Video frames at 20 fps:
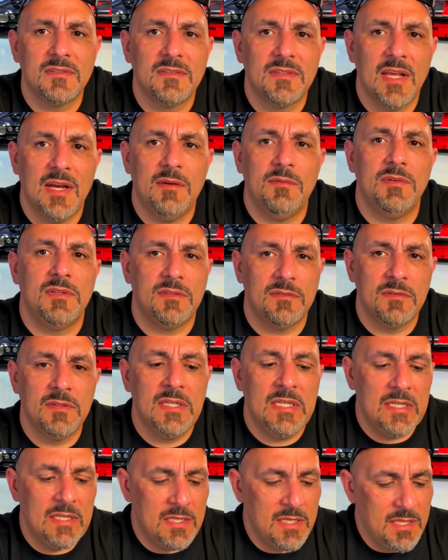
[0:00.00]
That one
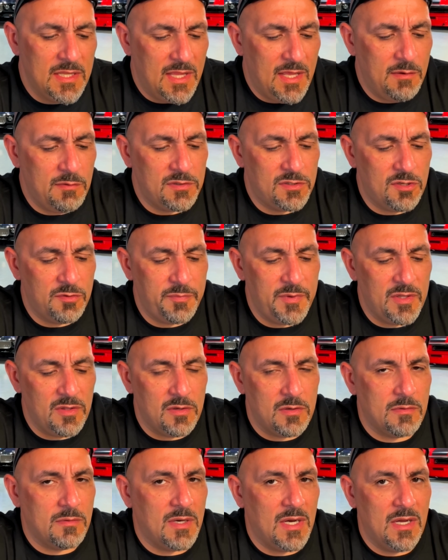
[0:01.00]
took me a
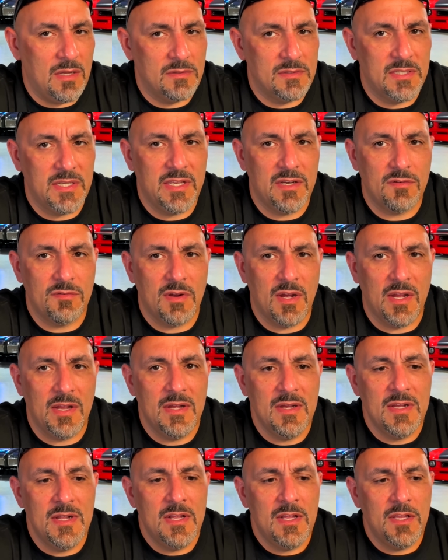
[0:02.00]
little while to get it right.
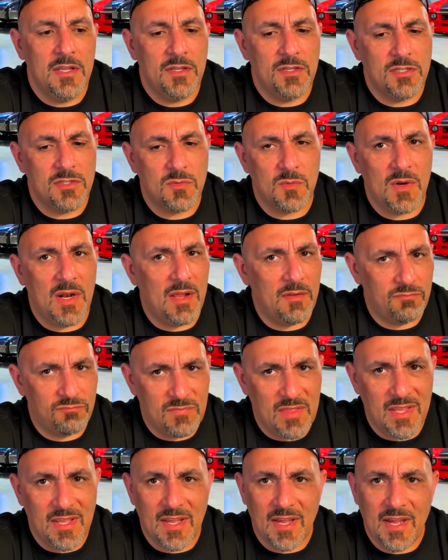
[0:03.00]
Just when I
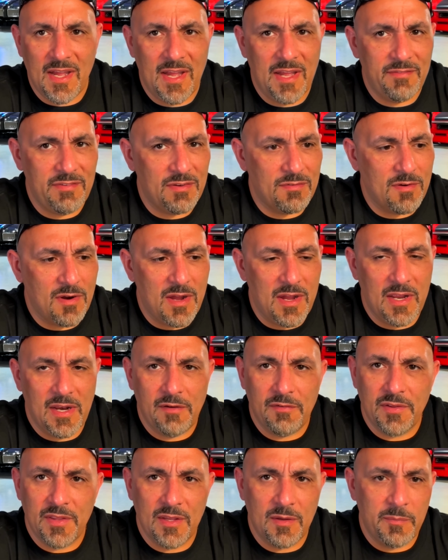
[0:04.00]
think I have it right,
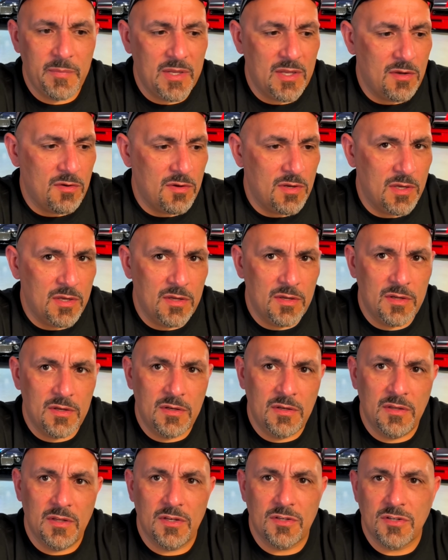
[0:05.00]
everything would be going good,
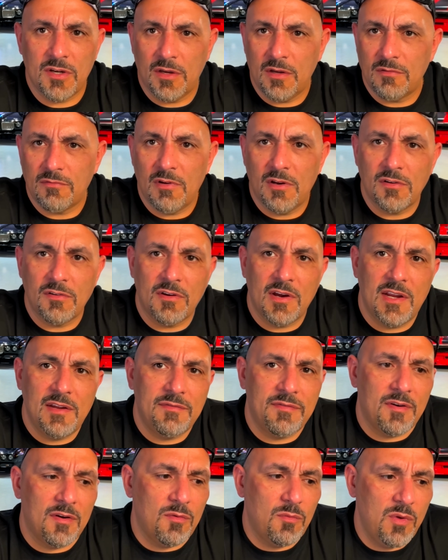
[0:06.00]
and the truck would run great
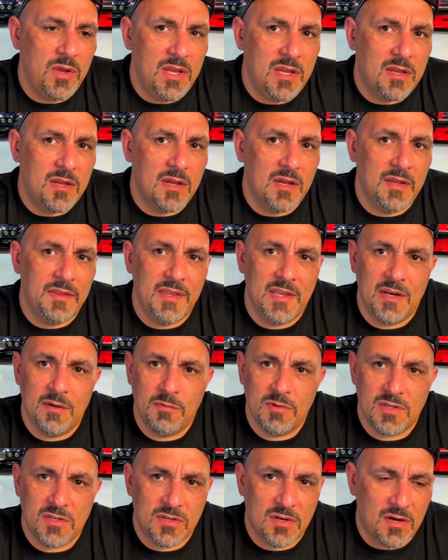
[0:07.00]
for a week, and then it
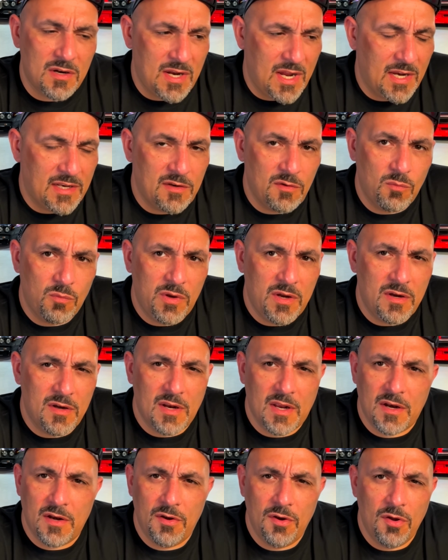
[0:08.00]
would start acting weird
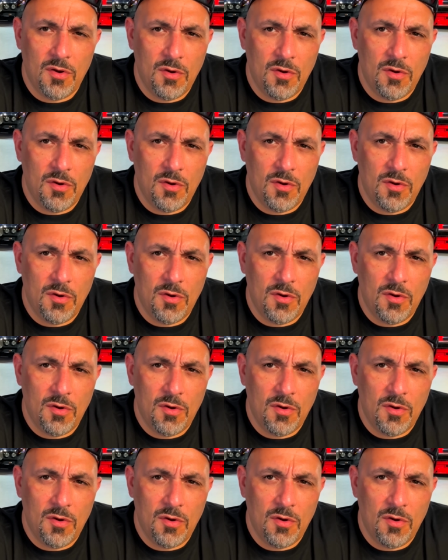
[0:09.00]
out of